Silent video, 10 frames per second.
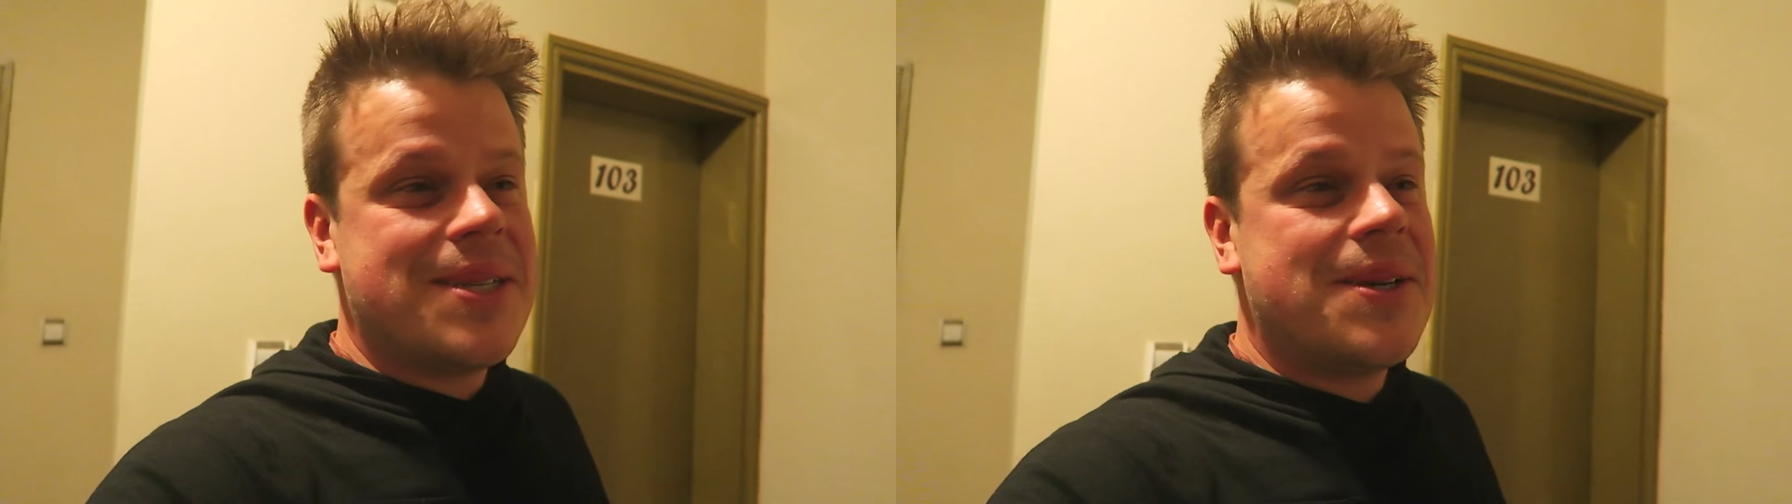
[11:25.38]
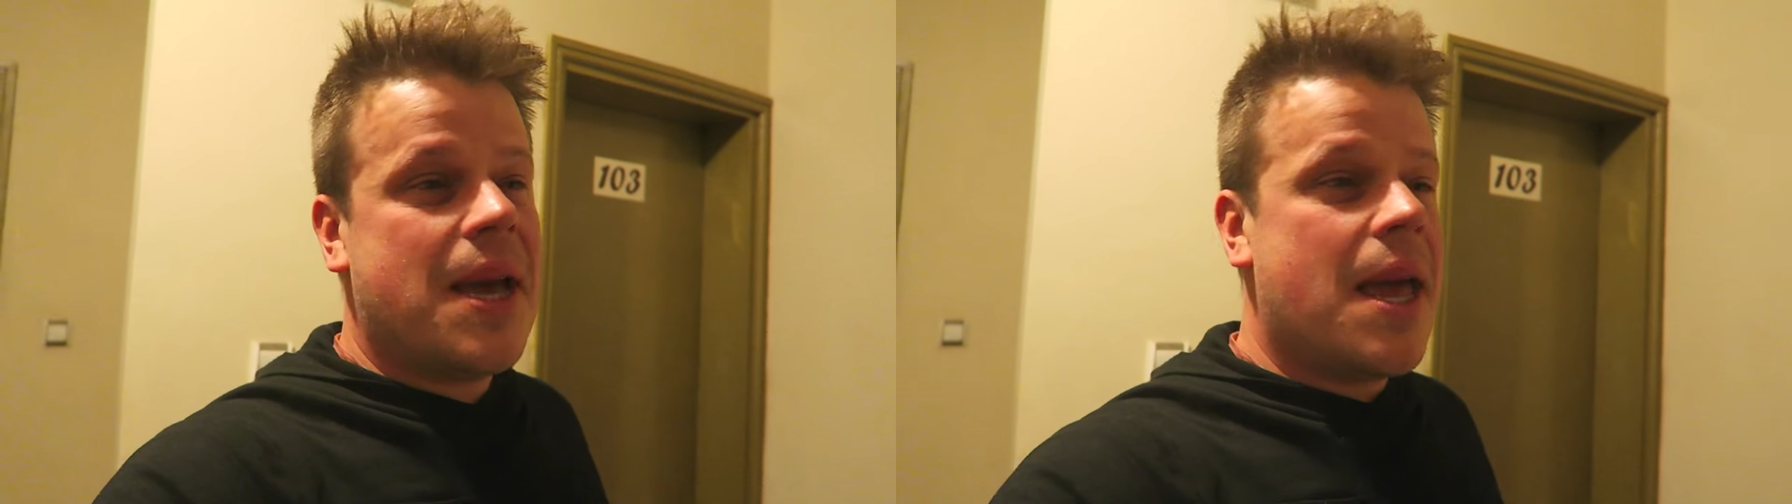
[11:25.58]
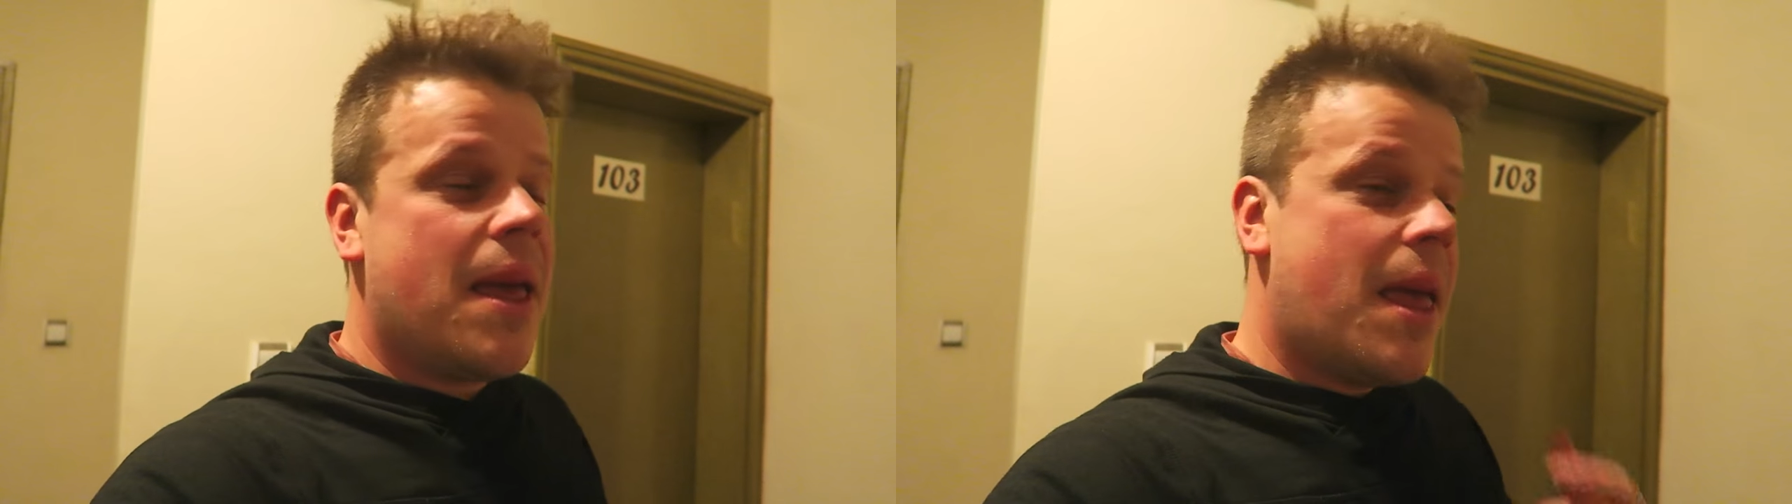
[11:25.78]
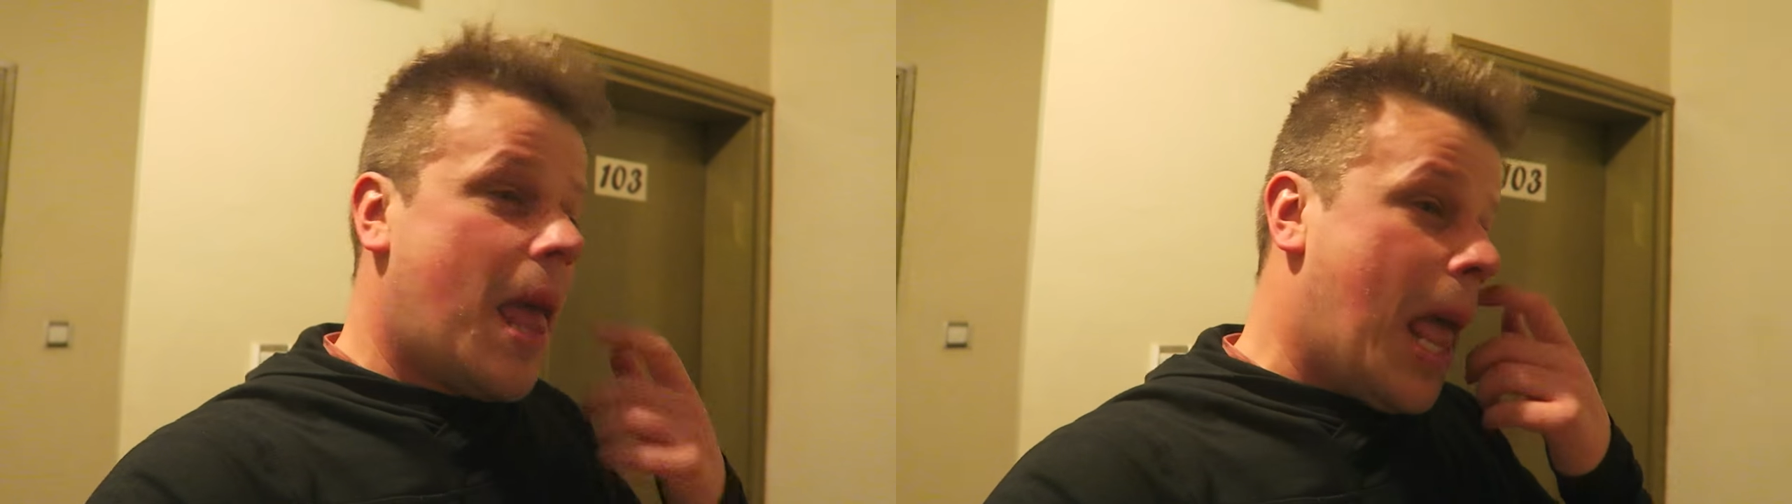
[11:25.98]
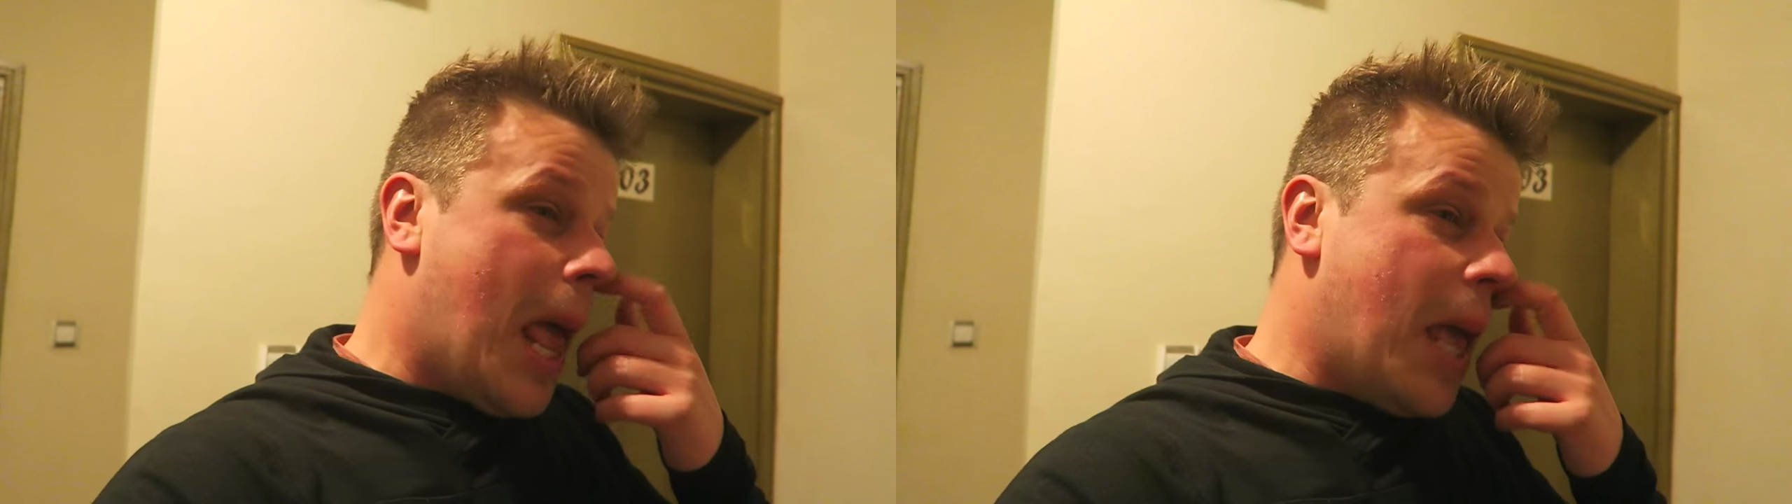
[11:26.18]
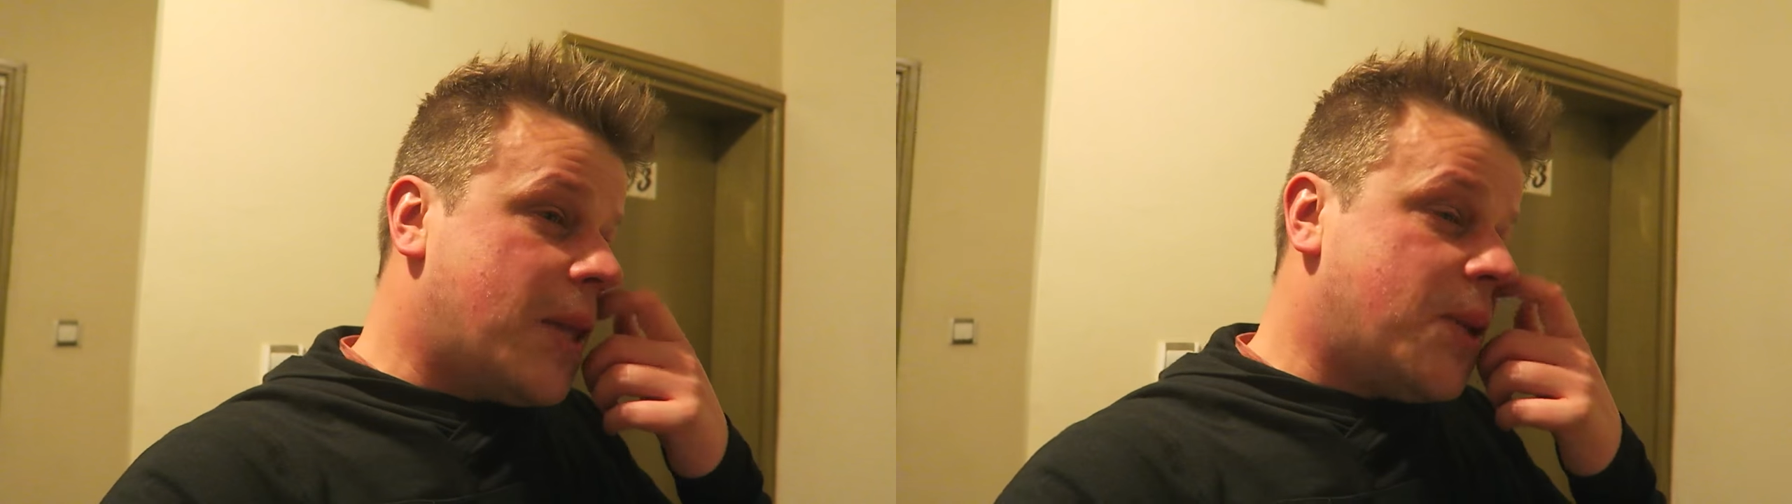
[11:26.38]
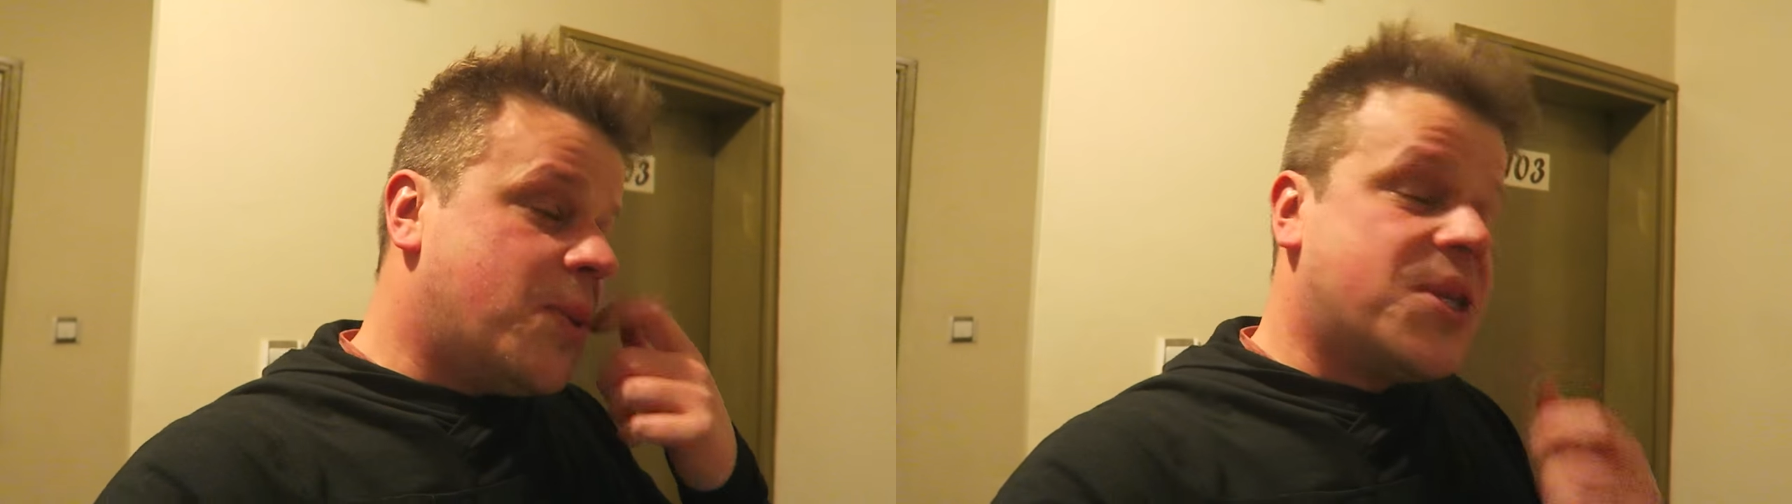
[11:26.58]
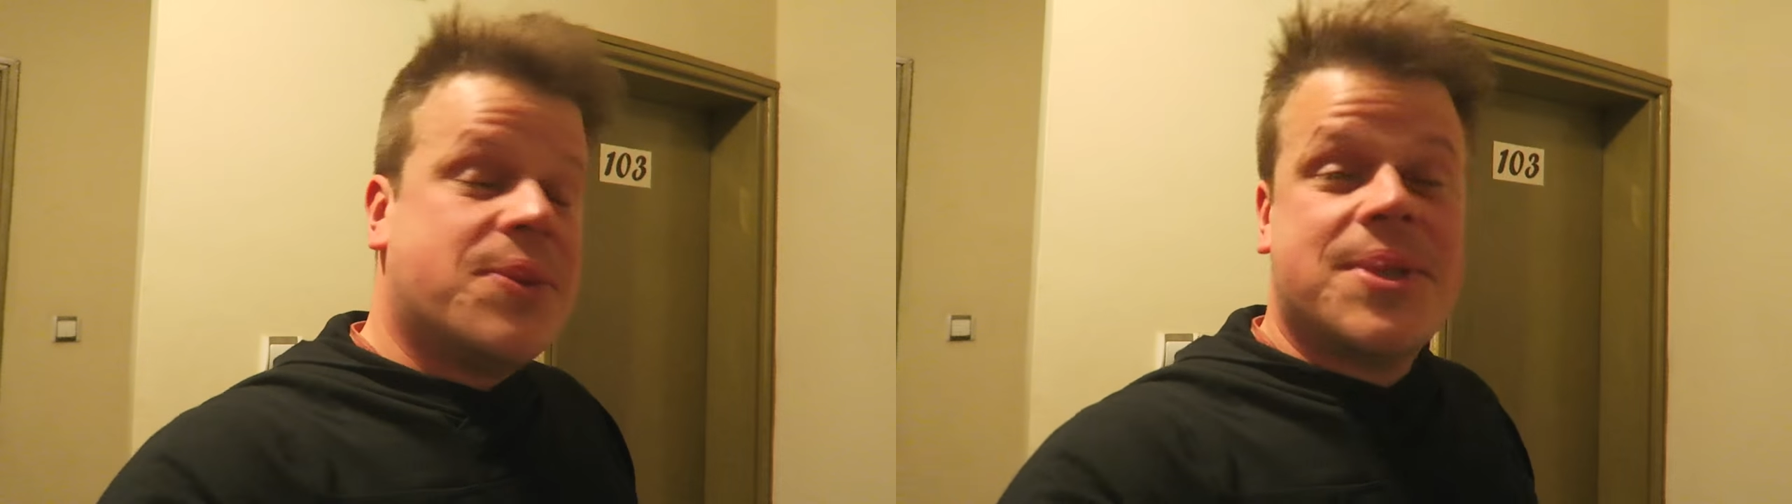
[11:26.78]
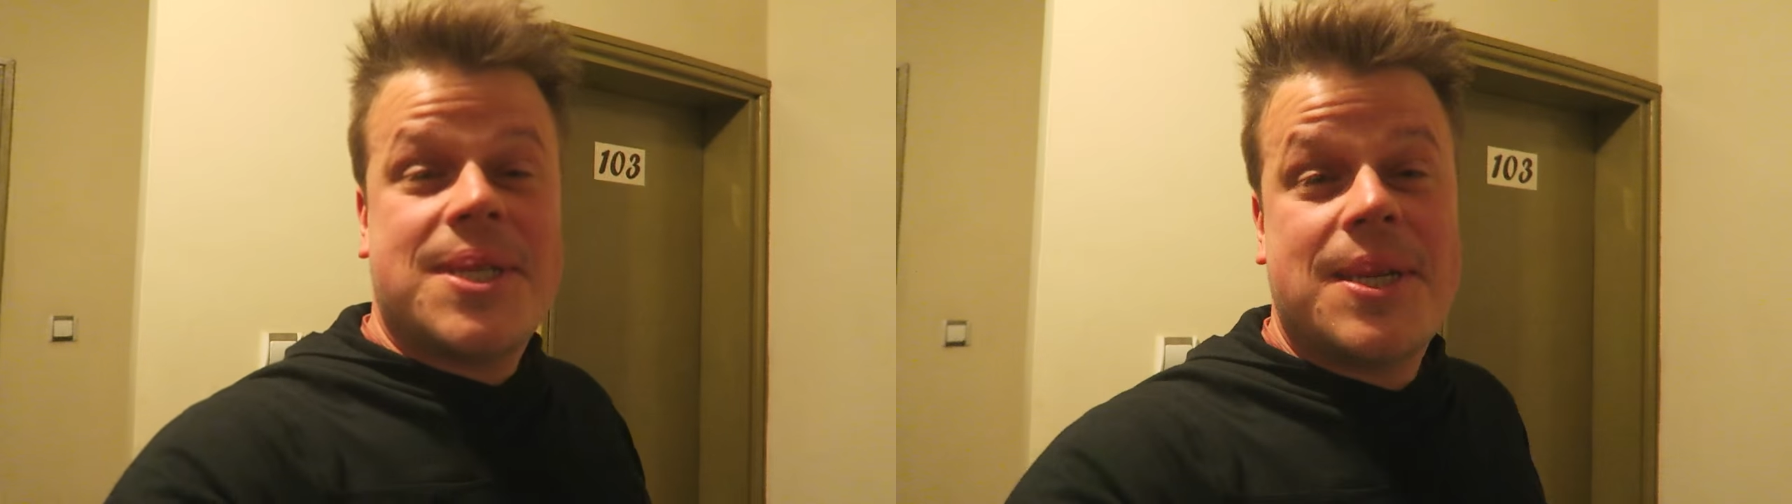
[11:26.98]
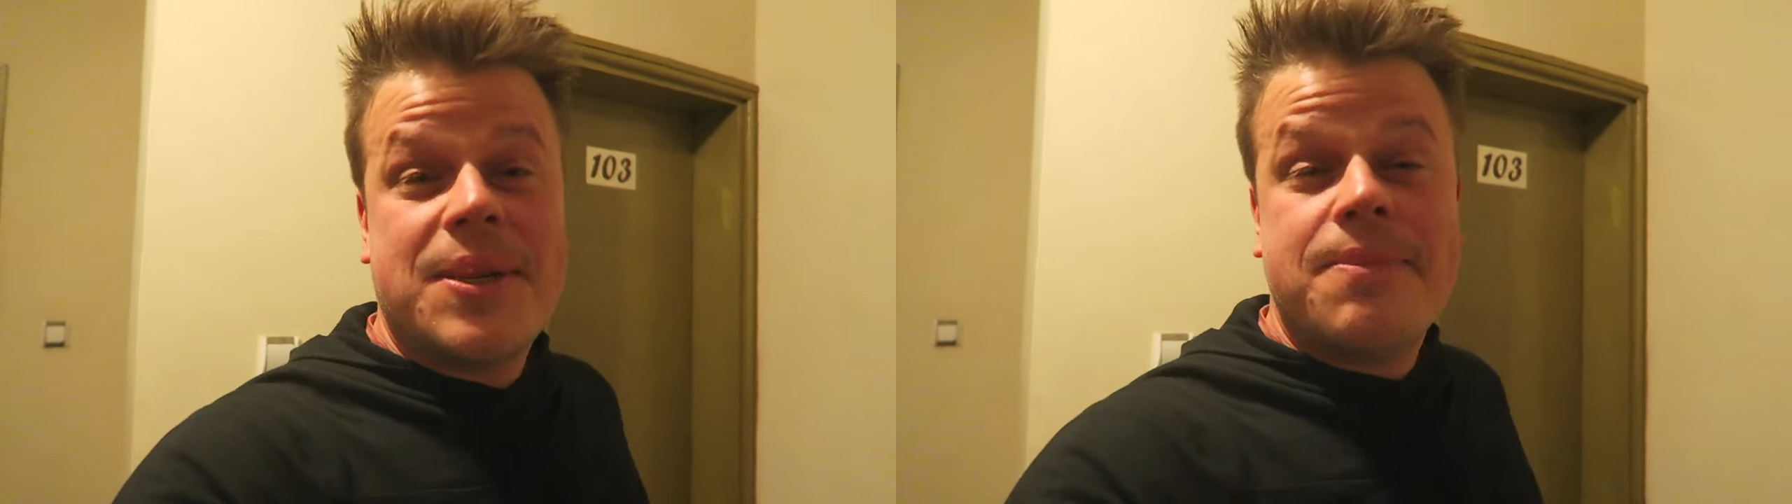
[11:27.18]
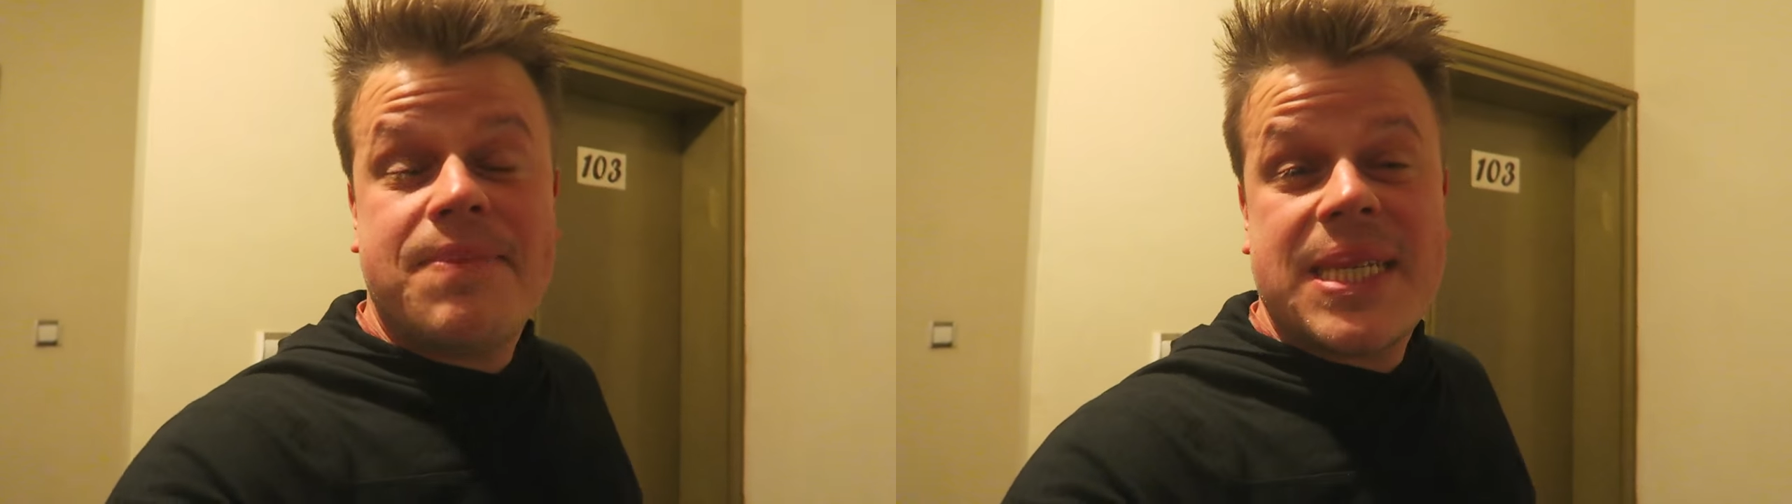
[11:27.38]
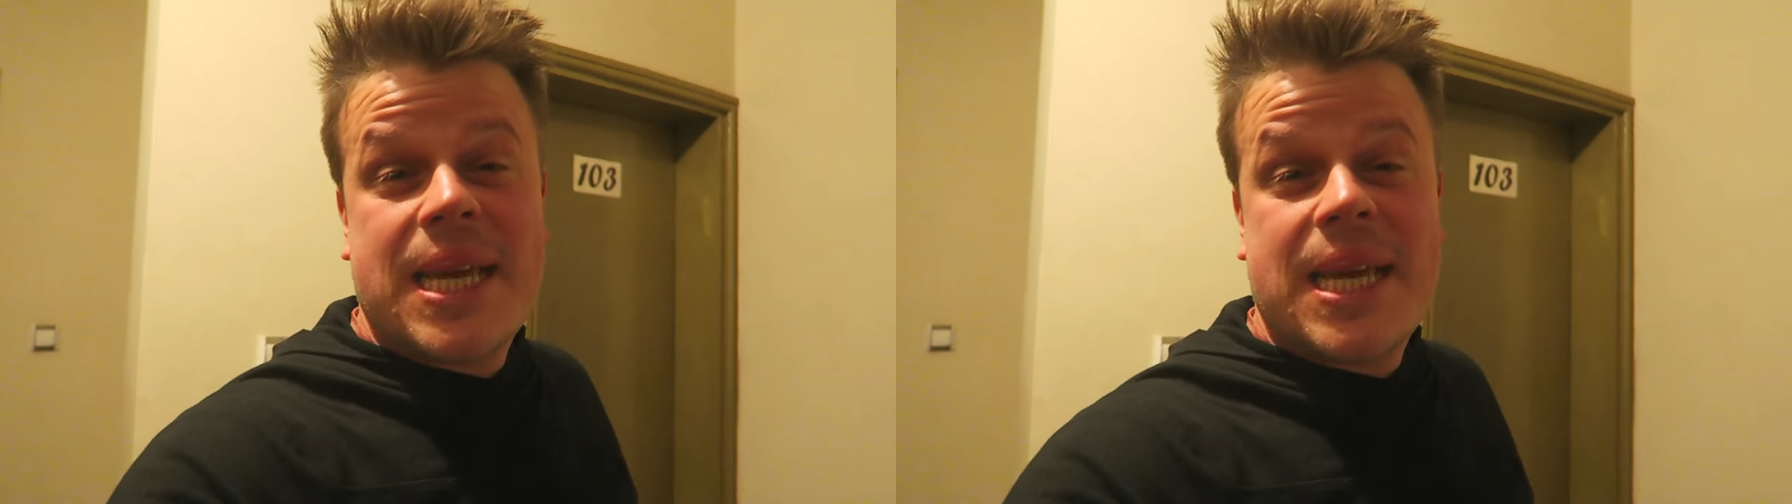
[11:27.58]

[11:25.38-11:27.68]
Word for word: uh, to do what she wants to do.